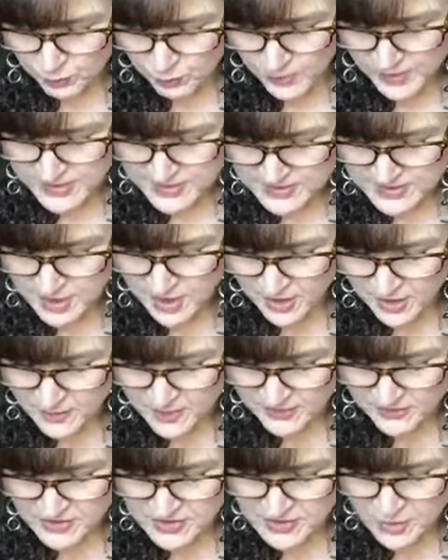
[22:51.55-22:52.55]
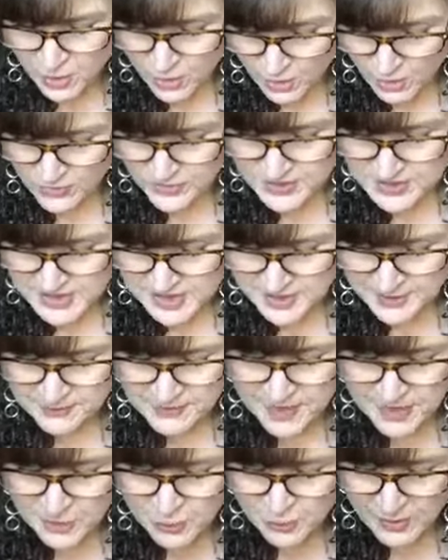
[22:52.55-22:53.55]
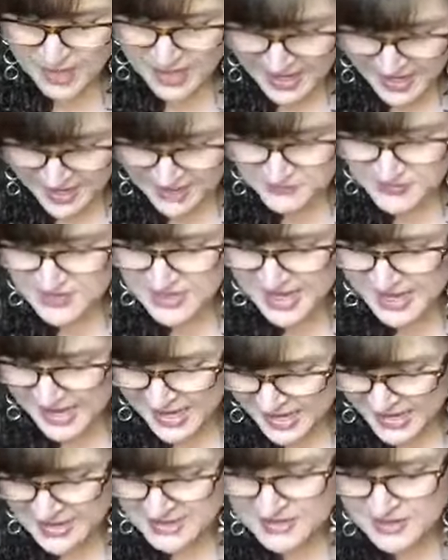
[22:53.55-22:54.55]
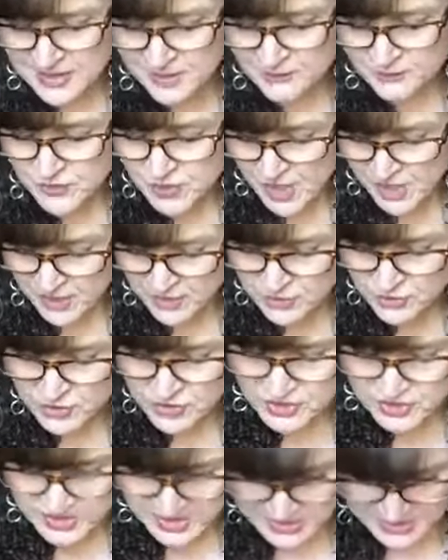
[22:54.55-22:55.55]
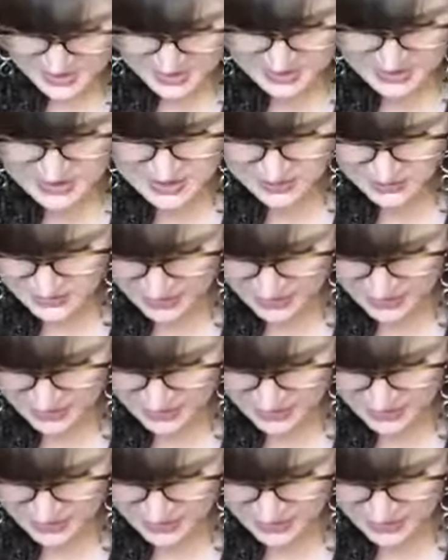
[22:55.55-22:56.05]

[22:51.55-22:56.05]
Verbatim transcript: we talk about this all the time that you have to ask to understand